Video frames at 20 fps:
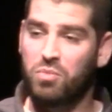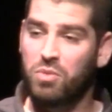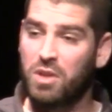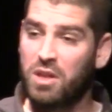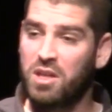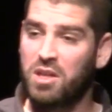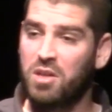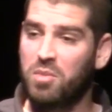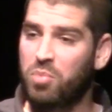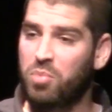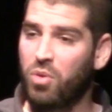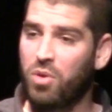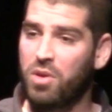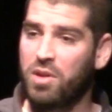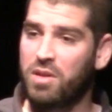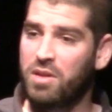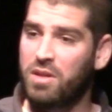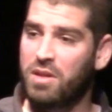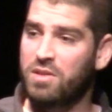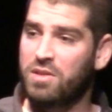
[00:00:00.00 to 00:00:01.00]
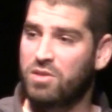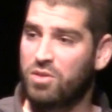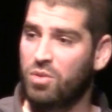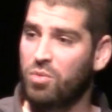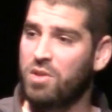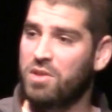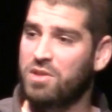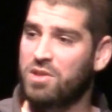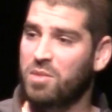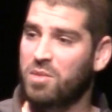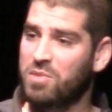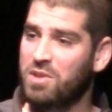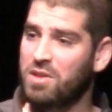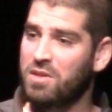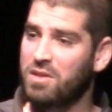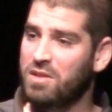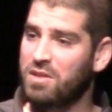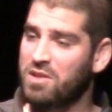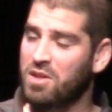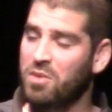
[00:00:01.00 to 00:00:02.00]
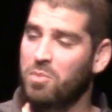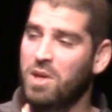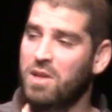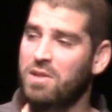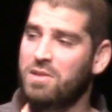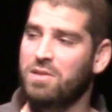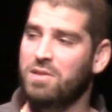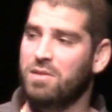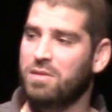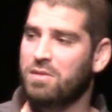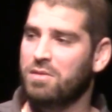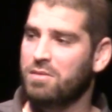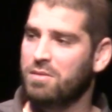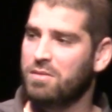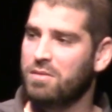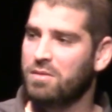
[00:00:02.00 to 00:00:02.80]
really important is doing something that's amazing.